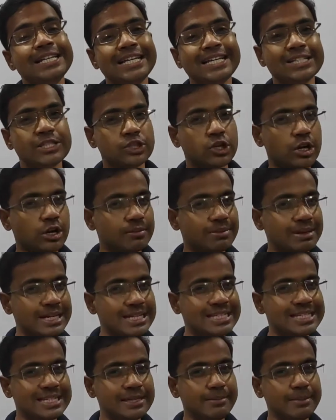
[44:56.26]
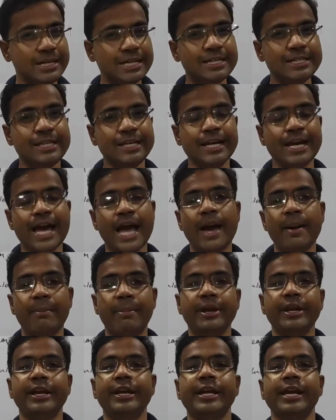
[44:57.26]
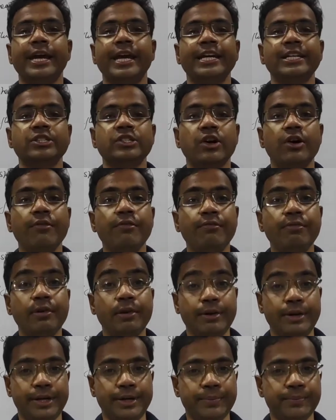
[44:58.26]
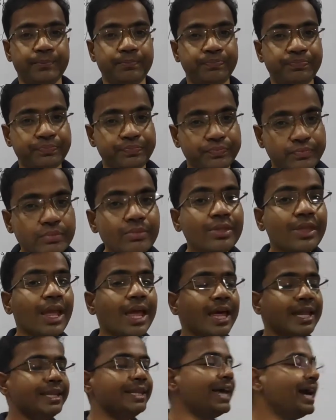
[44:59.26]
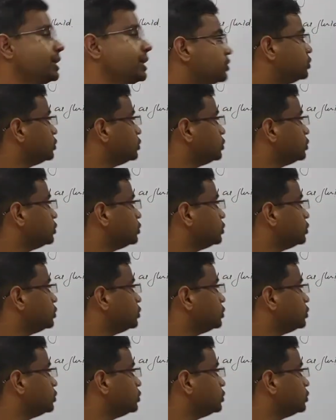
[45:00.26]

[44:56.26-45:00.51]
Sort of like similar thing happen in case of fluid, and that